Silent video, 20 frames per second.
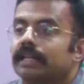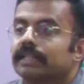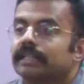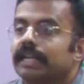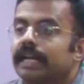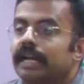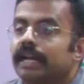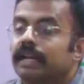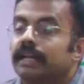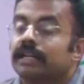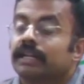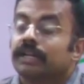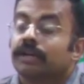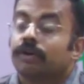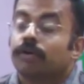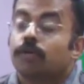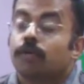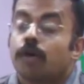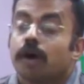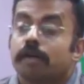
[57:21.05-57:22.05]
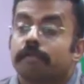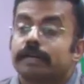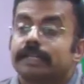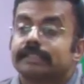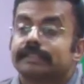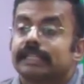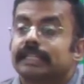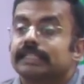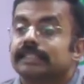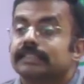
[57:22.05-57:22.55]
Andre,
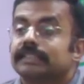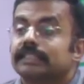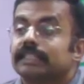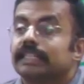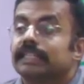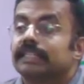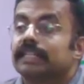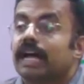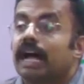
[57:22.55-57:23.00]
whoever signs it